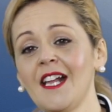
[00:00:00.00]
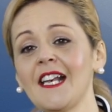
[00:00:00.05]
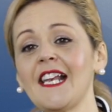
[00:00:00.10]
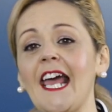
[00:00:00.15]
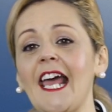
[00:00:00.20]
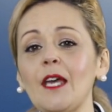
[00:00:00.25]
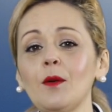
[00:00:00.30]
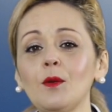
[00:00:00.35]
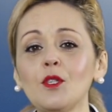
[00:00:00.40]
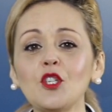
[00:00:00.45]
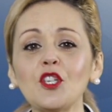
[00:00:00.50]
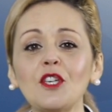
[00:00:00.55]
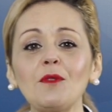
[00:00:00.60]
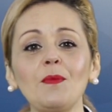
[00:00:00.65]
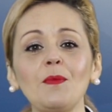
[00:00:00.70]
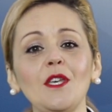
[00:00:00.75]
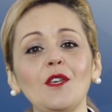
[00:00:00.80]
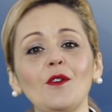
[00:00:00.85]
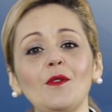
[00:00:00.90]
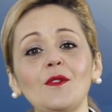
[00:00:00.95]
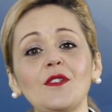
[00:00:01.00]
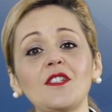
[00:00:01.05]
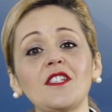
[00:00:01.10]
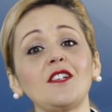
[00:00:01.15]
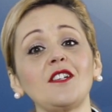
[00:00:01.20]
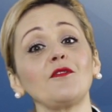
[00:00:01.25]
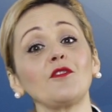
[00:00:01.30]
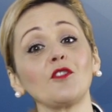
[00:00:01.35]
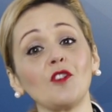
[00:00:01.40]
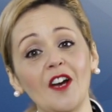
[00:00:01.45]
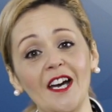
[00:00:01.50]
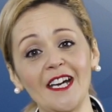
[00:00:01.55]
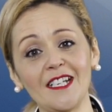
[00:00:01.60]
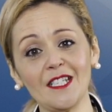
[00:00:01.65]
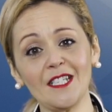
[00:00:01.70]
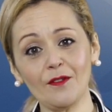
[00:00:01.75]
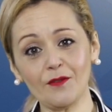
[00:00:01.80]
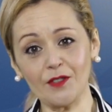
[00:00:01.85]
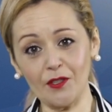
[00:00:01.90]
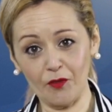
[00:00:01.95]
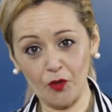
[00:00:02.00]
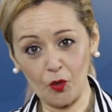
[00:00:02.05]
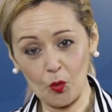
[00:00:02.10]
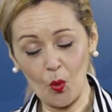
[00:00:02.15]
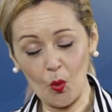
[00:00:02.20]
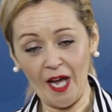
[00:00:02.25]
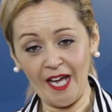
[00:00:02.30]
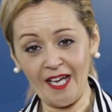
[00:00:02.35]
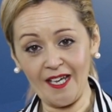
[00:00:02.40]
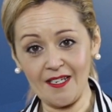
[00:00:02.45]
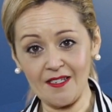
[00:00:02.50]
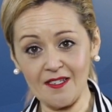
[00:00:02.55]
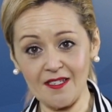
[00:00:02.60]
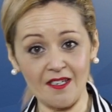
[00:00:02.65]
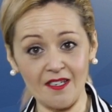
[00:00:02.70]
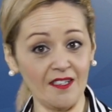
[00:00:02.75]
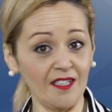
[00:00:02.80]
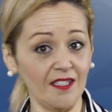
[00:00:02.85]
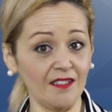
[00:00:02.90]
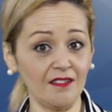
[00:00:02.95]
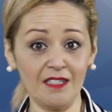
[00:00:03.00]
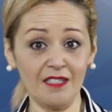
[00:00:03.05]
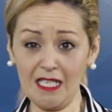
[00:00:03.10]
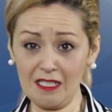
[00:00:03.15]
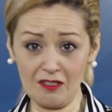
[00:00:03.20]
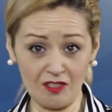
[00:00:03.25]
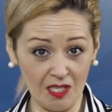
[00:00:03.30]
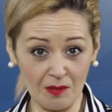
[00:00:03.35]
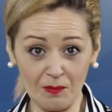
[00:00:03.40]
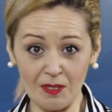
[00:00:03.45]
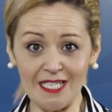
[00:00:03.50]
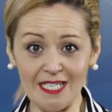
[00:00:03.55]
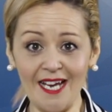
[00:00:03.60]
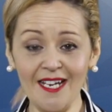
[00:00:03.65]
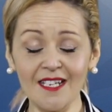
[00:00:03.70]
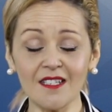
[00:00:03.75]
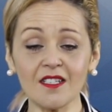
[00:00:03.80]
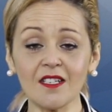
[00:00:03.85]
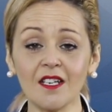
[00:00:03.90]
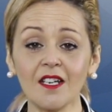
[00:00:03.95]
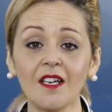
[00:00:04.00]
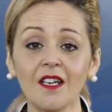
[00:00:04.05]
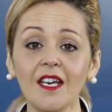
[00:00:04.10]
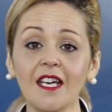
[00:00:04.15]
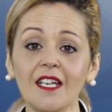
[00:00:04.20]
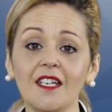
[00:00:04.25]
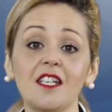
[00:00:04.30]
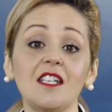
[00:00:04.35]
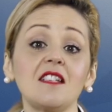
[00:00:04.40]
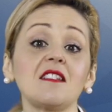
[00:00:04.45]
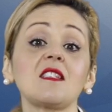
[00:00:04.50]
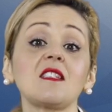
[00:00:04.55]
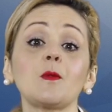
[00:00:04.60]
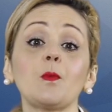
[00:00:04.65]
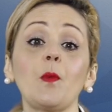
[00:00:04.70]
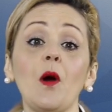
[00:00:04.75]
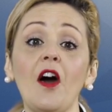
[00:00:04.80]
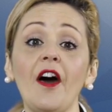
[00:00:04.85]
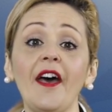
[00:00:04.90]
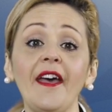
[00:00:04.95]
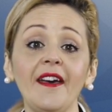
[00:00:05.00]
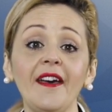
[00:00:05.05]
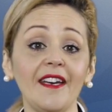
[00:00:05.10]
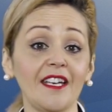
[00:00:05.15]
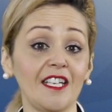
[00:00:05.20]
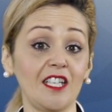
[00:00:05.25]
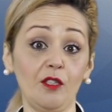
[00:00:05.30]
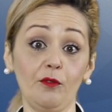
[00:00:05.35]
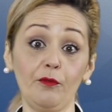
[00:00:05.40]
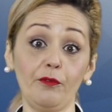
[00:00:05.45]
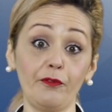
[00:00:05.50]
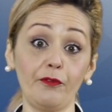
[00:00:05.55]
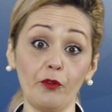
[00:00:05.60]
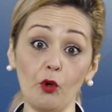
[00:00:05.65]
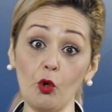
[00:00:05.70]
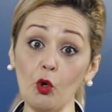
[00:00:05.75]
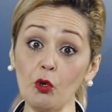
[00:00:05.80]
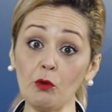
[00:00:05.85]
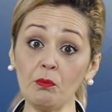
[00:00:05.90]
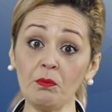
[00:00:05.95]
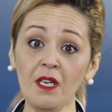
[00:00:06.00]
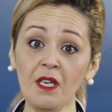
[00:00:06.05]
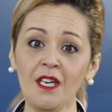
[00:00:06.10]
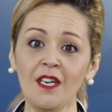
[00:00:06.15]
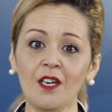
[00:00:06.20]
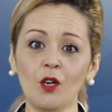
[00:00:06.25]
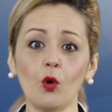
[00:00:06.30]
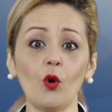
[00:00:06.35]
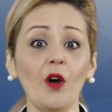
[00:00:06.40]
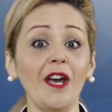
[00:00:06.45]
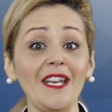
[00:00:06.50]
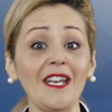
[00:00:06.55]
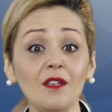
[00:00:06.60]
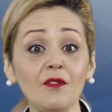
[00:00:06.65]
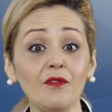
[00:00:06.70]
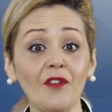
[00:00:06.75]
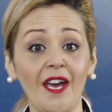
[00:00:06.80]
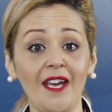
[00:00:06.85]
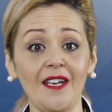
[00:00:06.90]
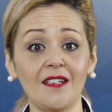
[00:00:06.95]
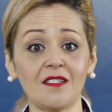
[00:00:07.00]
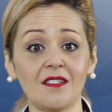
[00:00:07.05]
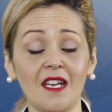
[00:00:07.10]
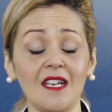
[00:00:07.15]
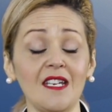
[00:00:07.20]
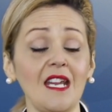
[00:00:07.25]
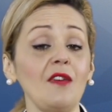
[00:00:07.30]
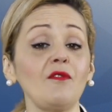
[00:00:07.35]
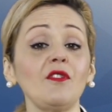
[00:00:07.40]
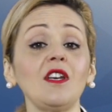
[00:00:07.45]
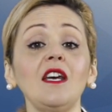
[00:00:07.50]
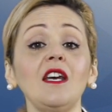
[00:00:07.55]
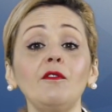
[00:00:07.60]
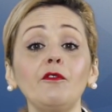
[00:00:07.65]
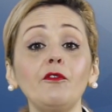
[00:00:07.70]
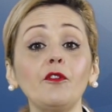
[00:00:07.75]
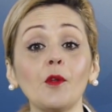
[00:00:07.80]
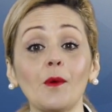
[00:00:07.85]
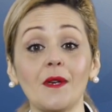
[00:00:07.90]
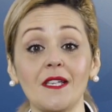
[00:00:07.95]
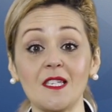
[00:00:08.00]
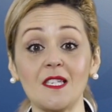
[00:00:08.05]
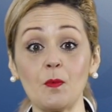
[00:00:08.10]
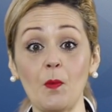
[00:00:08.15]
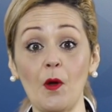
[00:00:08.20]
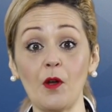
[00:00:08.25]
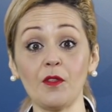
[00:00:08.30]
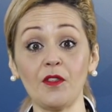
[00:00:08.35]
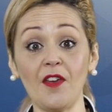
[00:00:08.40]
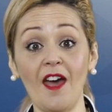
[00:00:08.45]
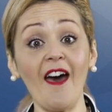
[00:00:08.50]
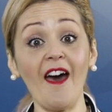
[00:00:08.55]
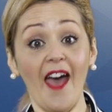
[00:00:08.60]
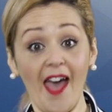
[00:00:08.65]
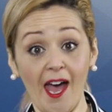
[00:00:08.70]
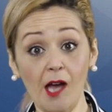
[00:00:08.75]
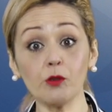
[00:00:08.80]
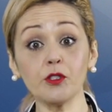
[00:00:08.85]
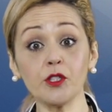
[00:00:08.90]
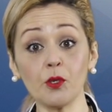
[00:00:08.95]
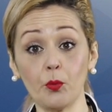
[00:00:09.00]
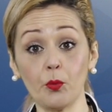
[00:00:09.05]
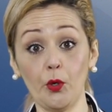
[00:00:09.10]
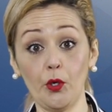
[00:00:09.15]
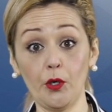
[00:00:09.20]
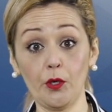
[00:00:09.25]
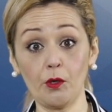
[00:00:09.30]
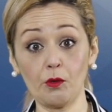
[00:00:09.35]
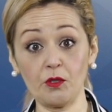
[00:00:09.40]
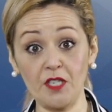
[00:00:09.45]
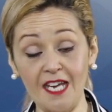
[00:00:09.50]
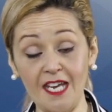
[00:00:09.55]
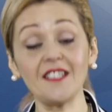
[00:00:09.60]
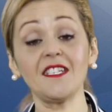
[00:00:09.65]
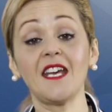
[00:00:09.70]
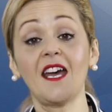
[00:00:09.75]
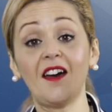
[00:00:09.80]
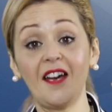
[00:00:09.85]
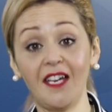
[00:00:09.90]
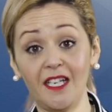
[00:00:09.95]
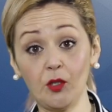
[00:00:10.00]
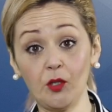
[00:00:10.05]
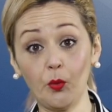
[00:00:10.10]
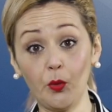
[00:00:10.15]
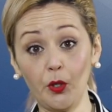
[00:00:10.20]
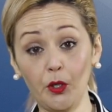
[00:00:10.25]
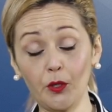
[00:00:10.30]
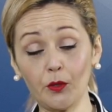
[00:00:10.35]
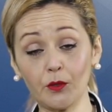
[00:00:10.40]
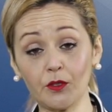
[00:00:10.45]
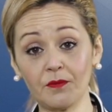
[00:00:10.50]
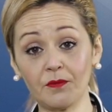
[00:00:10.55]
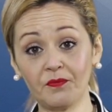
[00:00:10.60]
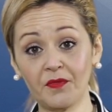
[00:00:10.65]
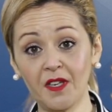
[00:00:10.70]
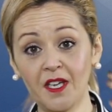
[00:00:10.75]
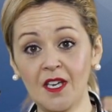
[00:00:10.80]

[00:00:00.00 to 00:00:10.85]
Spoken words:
Language can be used in a variety of different ways. It can intimidate, it can inspire, it can inform or innovate, and even influence both our outer world and our inner world.